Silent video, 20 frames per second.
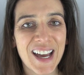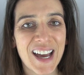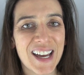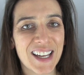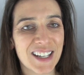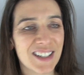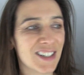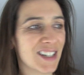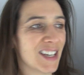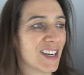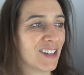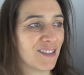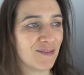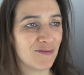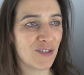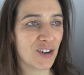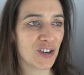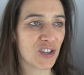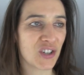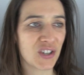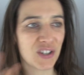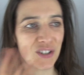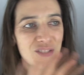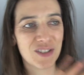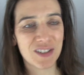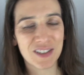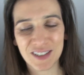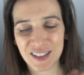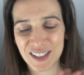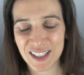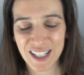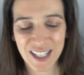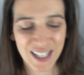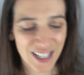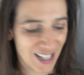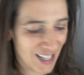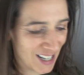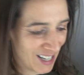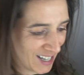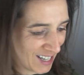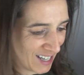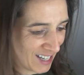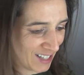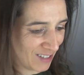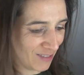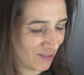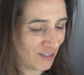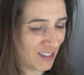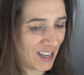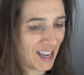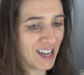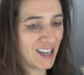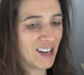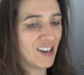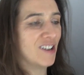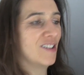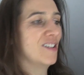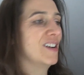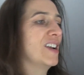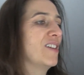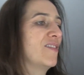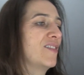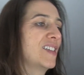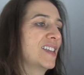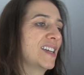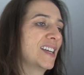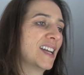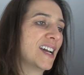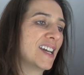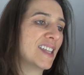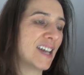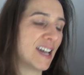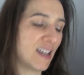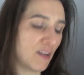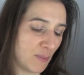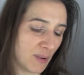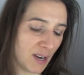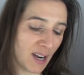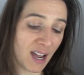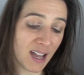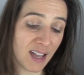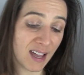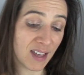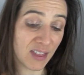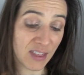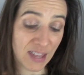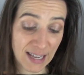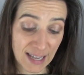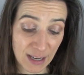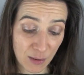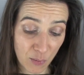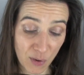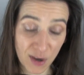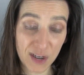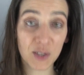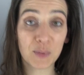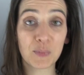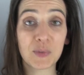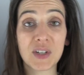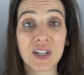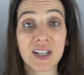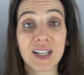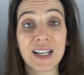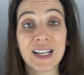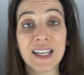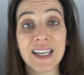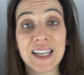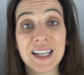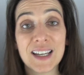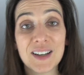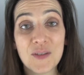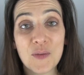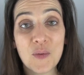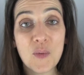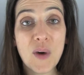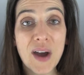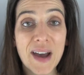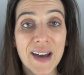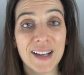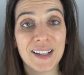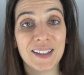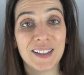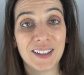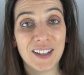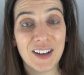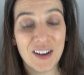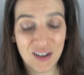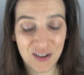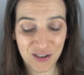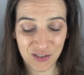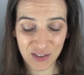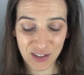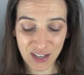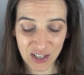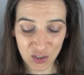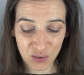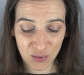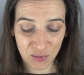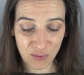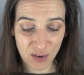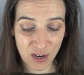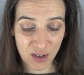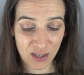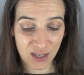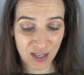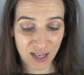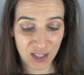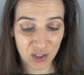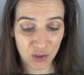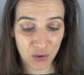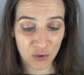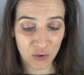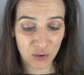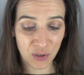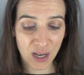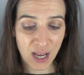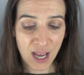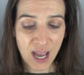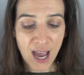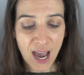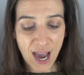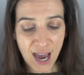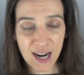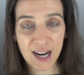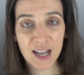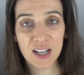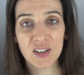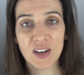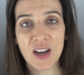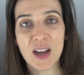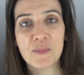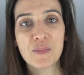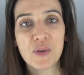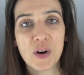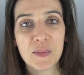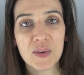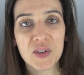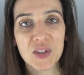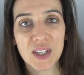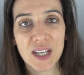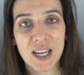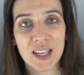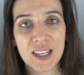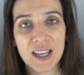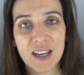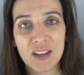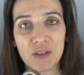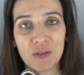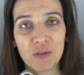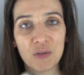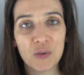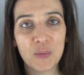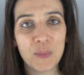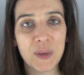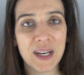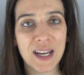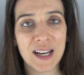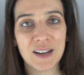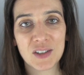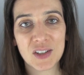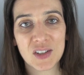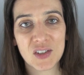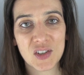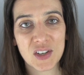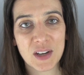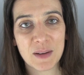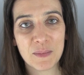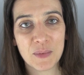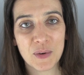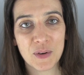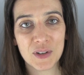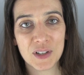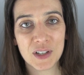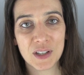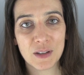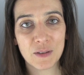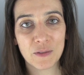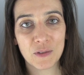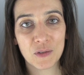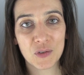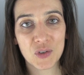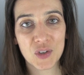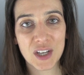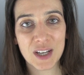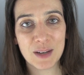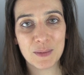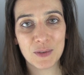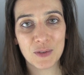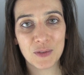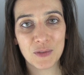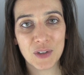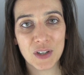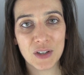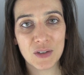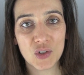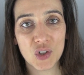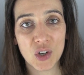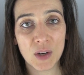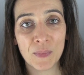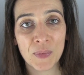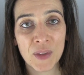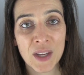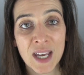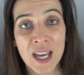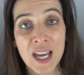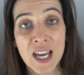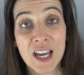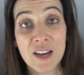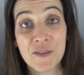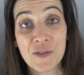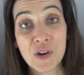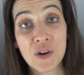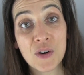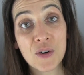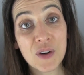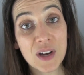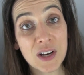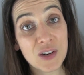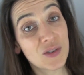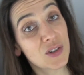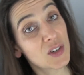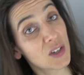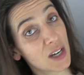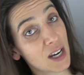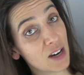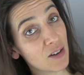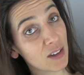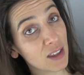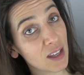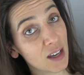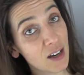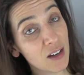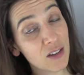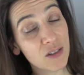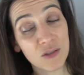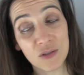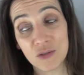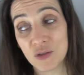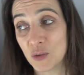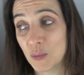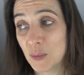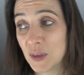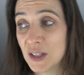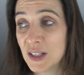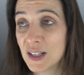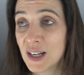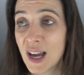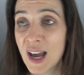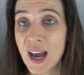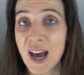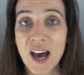and Russia and and Vienna and everything like that. But I think it works particularly well on this rather nice horn. And as I promise to get the other Uhlmann out at some point in the foreseeable future. If you're interested in hearing the other Uhlmann,